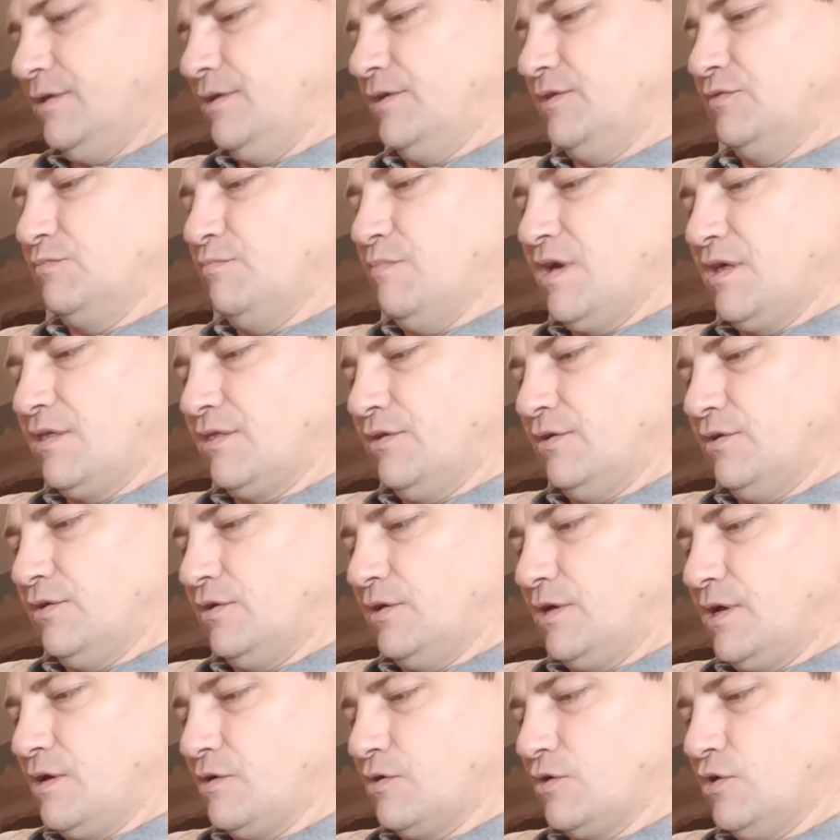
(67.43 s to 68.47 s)
It's
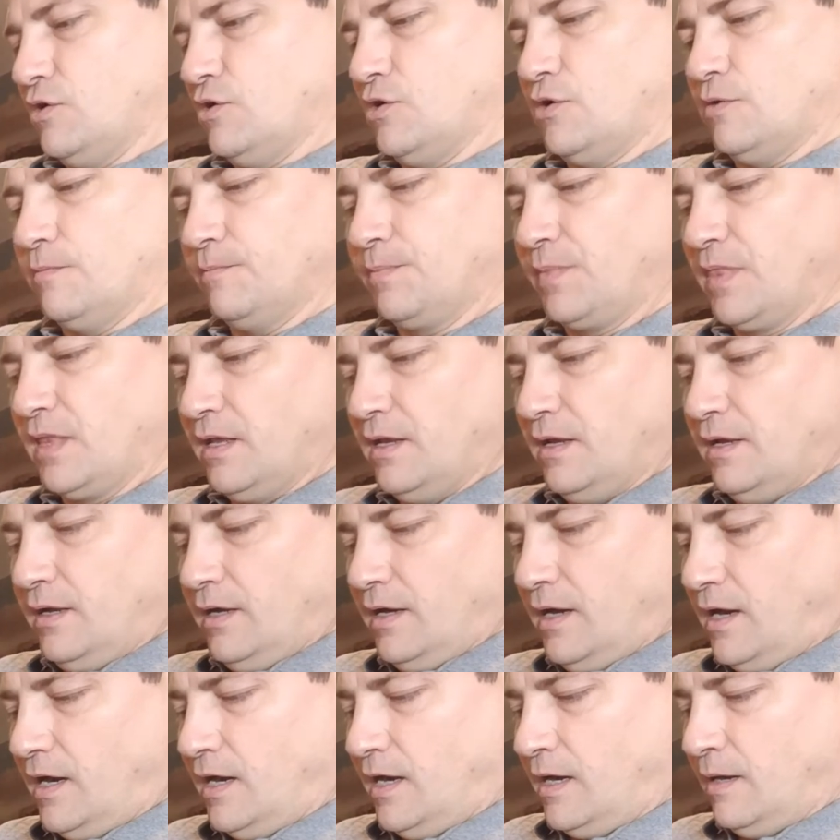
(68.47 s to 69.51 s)
methanol alcohol.
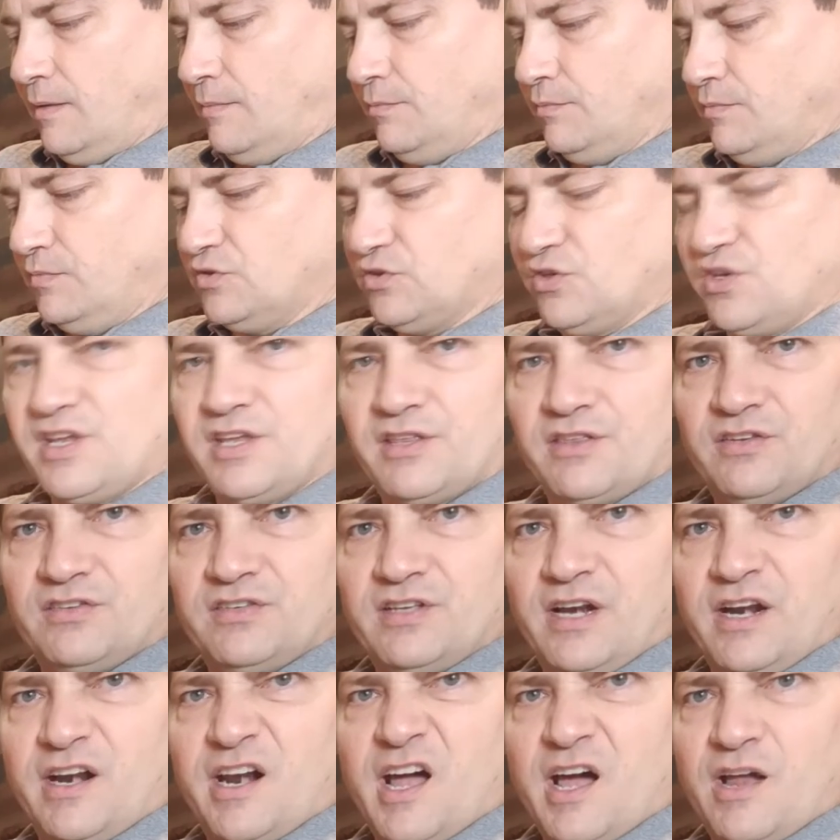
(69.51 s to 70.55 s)
So you get this
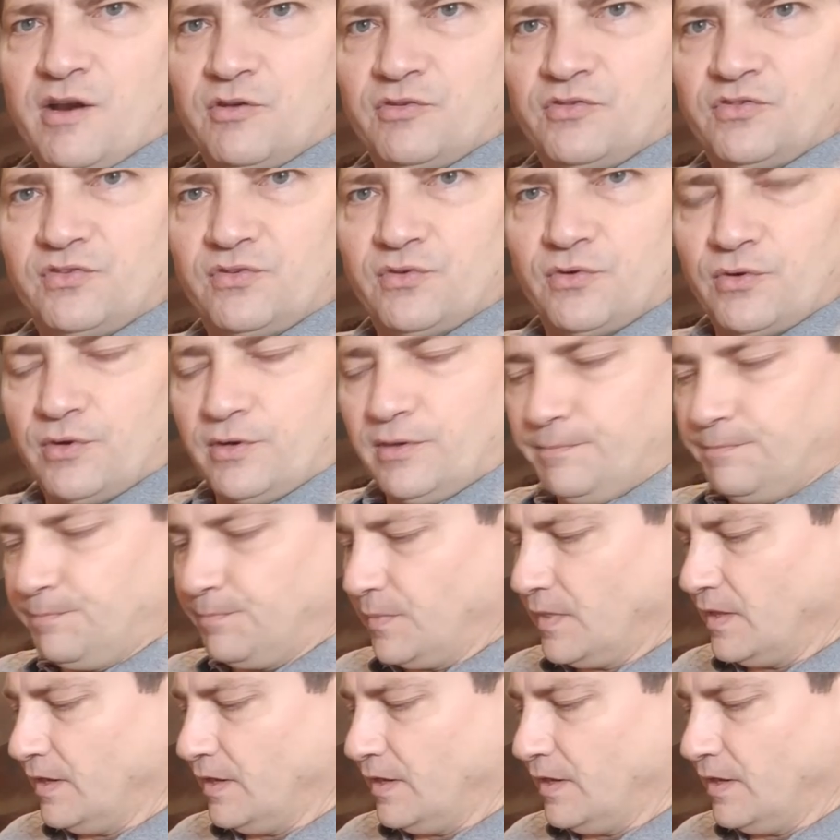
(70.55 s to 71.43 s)
at an auto store.